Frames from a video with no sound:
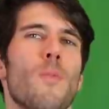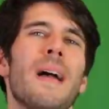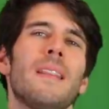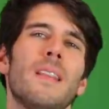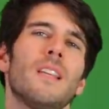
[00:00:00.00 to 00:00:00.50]

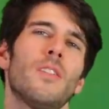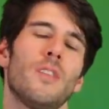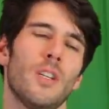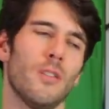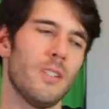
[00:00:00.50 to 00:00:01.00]
might think
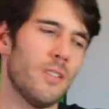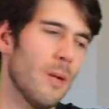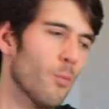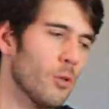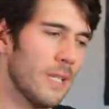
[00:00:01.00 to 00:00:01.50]
that there is
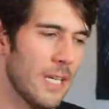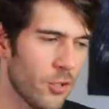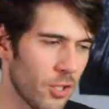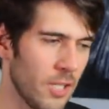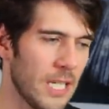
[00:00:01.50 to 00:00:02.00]
some
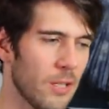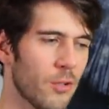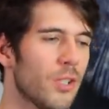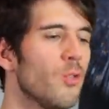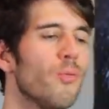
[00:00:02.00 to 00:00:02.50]
relation
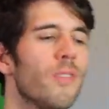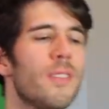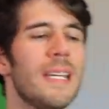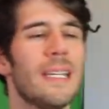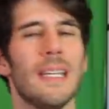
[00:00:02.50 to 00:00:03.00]
here to
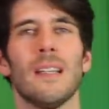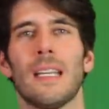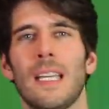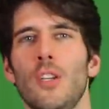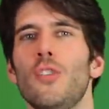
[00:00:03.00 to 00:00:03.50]
thinking,
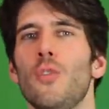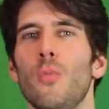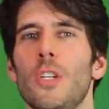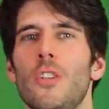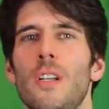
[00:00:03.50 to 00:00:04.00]
like
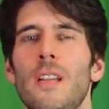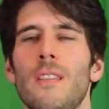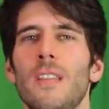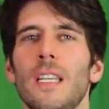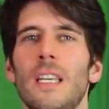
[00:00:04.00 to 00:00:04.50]
intuition
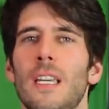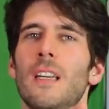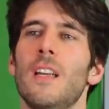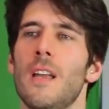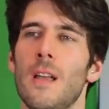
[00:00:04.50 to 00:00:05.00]
and
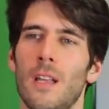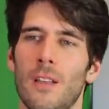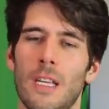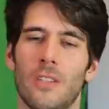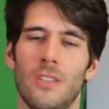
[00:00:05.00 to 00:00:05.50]
thinking
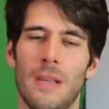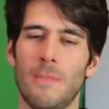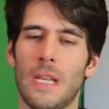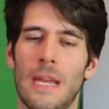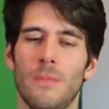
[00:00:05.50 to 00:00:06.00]
like
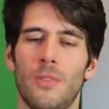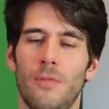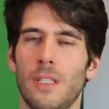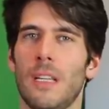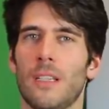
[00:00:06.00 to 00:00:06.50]
sometimes
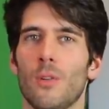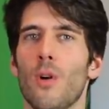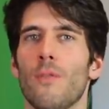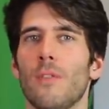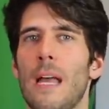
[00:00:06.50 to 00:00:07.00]
feel like they're
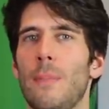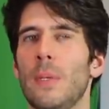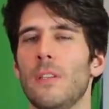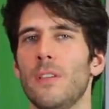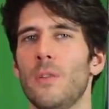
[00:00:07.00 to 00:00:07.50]

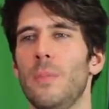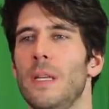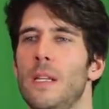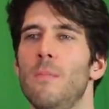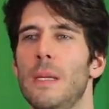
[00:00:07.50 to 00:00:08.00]
overlapping a little
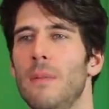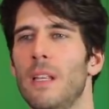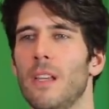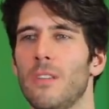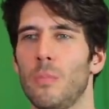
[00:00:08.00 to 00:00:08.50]
bit and maybe
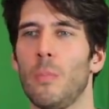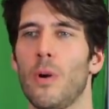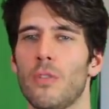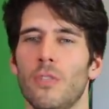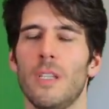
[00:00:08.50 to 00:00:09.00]
that's
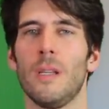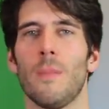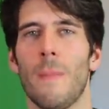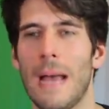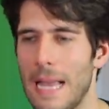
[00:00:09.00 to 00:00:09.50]

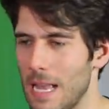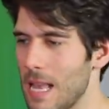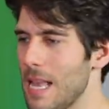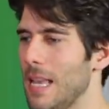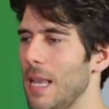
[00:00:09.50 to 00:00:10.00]
partially my
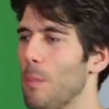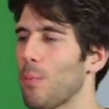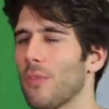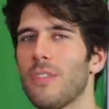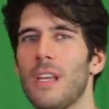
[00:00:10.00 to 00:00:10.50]

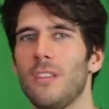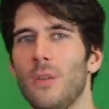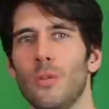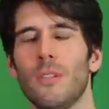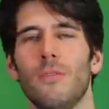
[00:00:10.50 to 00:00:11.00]
imprecise
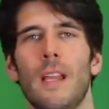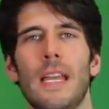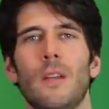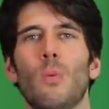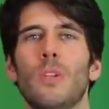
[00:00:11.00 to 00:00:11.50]
use of
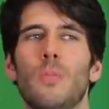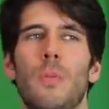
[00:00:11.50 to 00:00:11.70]
language